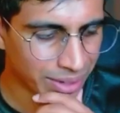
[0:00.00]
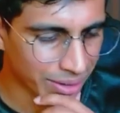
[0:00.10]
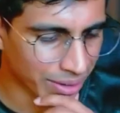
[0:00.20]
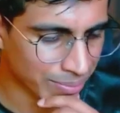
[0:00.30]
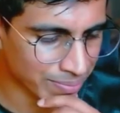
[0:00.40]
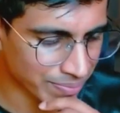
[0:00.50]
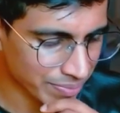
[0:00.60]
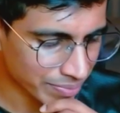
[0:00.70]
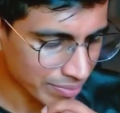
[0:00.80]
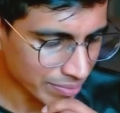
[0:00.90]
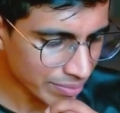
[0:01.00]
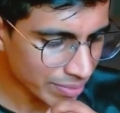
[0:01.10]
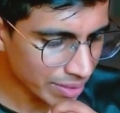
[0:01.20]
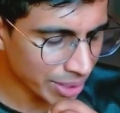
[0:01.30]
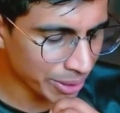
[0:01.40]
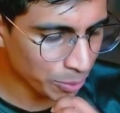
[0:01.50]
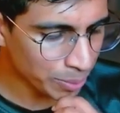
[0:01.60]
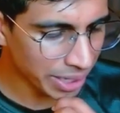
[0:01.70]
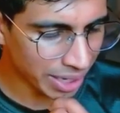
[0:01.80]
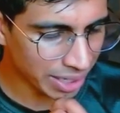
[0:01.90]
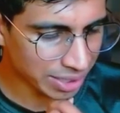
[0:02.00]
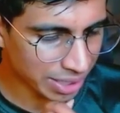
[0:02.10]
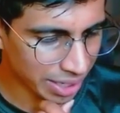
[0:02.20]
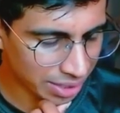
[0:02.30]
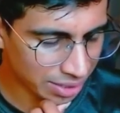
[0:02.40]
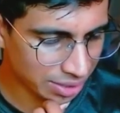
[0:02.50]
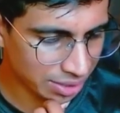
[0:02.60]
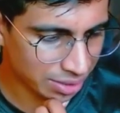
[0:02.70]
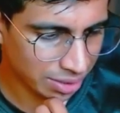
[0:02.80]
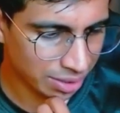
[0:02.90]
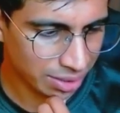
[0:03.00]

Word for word: Um, in OpenAI's case,